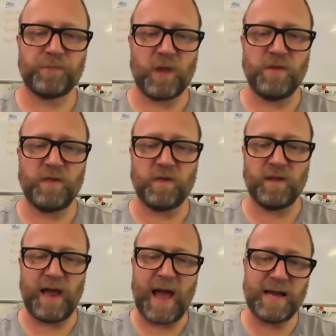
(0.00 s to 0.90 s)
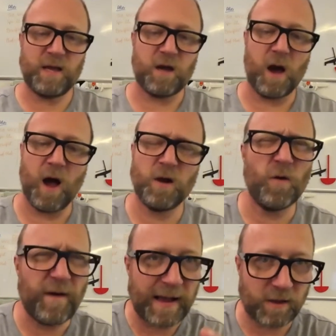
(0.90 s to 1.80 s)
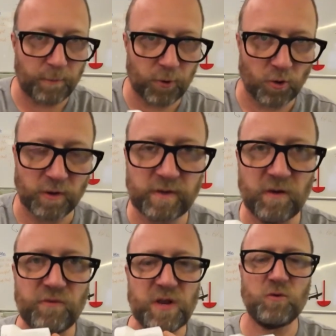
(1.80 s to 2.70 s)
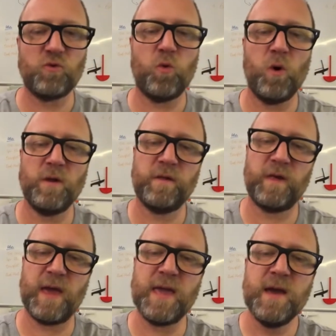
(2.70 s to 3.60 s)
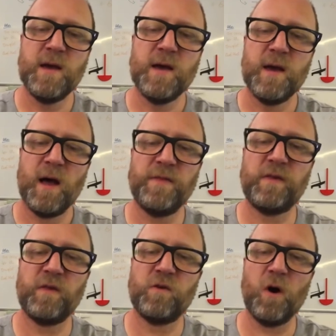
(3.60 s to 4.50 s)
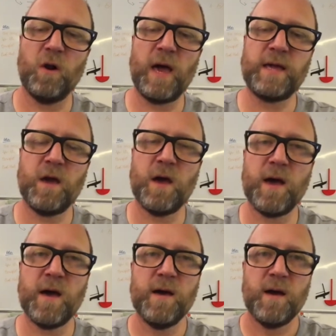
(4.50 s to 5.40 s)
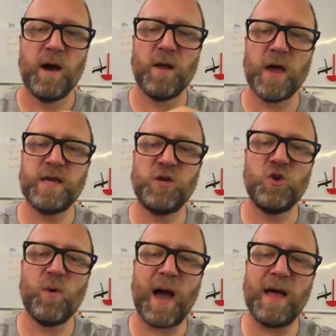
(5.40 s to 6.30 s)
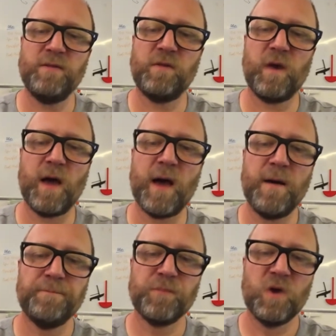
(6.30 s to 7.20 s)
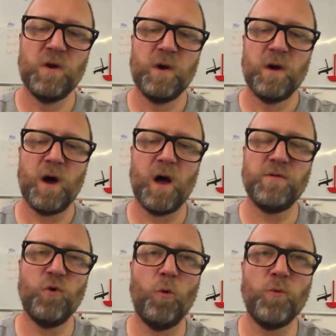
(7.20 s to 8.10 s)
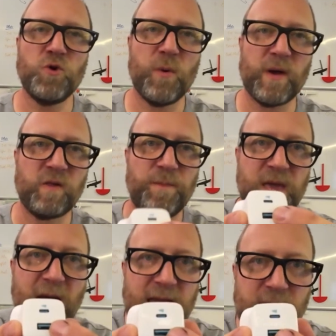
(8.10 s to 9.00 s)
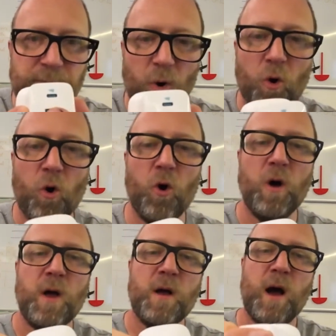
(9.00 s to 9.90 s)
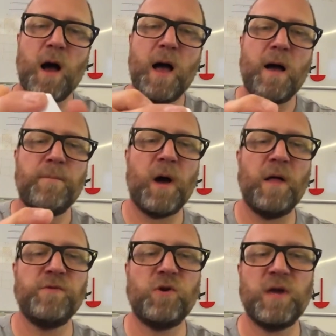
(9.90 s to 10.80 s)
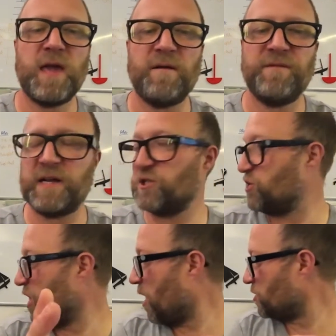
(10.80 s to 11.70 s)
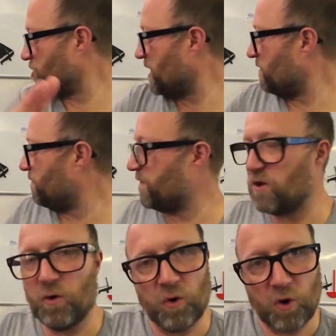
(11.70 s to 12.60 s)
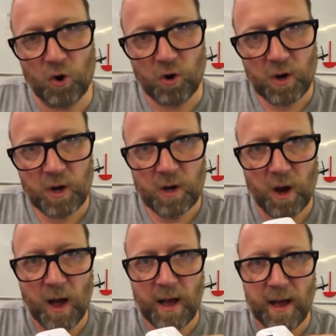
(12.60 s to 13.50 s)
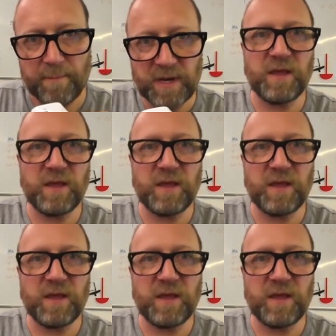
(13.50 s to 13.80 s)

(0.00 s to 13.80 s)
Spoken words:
This is an Anchor. I love Anchor products. They're really good quality, and this has got like an IQ and a normal USB-A port, and you can get fast charging for your Mini